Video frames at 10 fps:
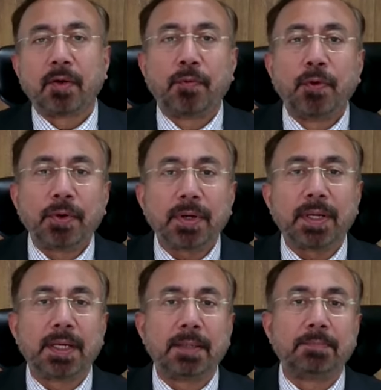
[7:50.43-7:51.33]
four
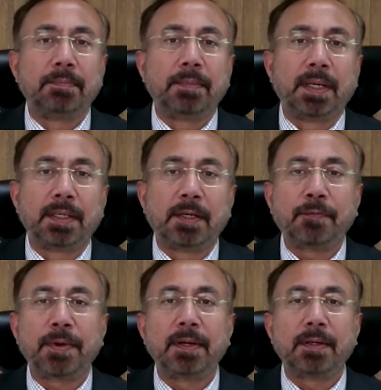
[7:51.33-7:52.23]
uh, uh
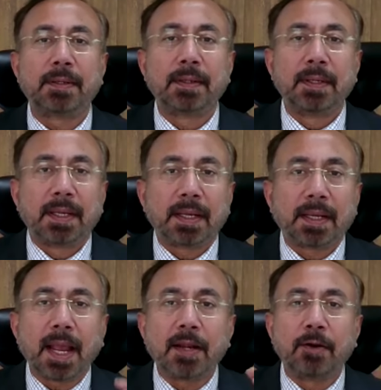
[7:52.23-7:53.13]
different
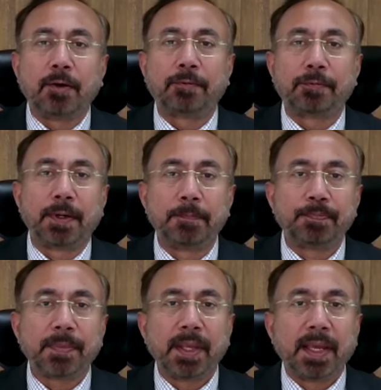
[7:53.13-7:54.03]
kind of uh,
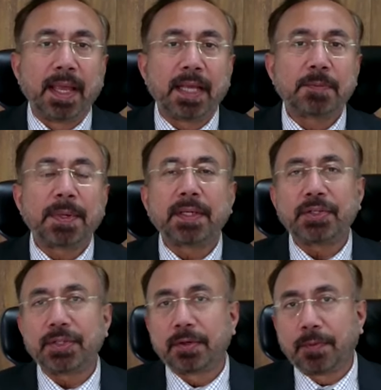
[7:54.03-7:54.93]

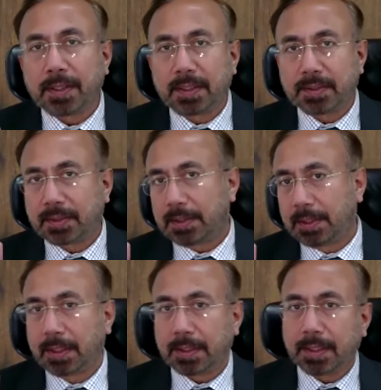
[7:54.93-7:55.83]
expectation where this
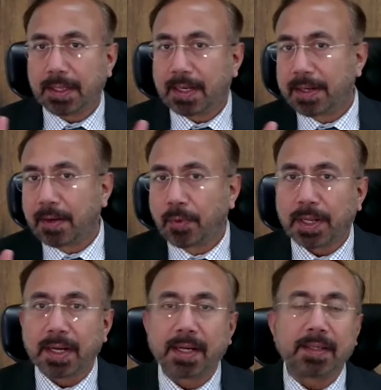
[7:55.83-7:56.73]
theoretical and real world
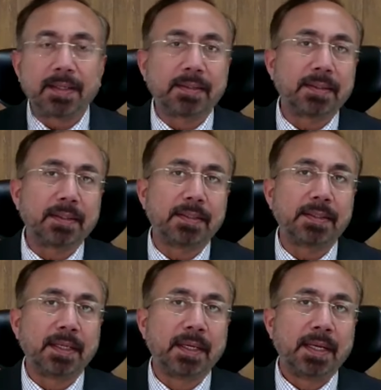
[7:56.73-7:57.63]
connect is is
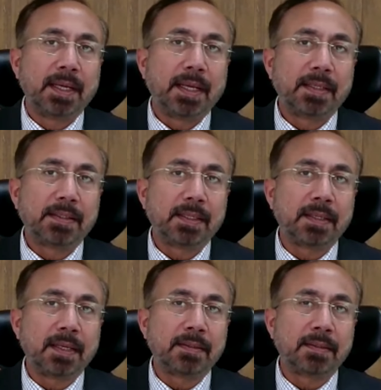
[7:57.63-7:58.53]
is
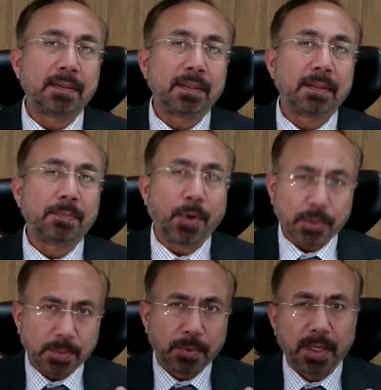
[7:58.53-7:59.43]
is, is
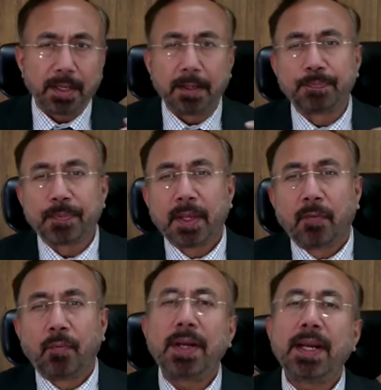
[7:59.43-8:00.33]
possible here.
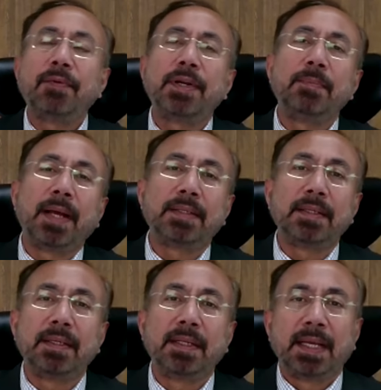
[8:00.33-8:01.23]
One I would imagine